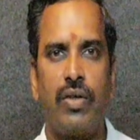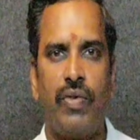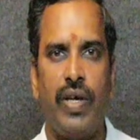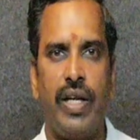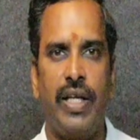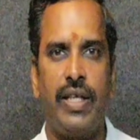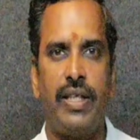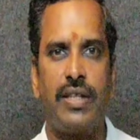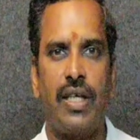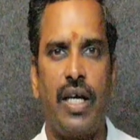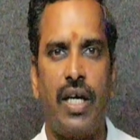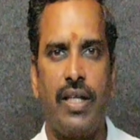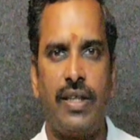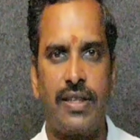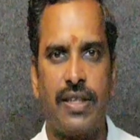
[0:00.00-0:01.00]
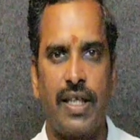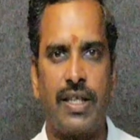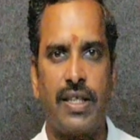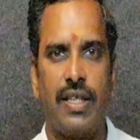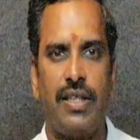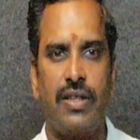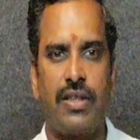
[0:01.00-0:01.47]
queries or
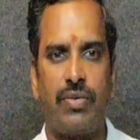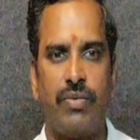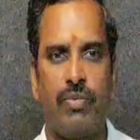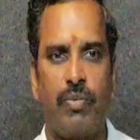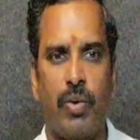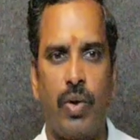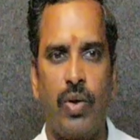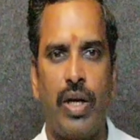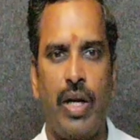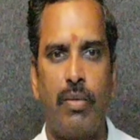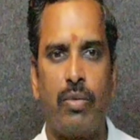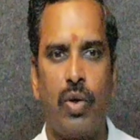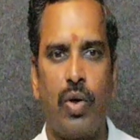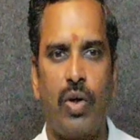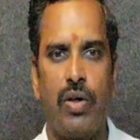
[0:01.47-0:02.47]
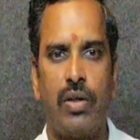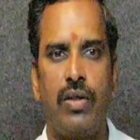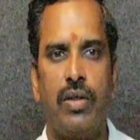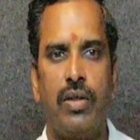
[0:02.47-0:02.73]
instructions, program code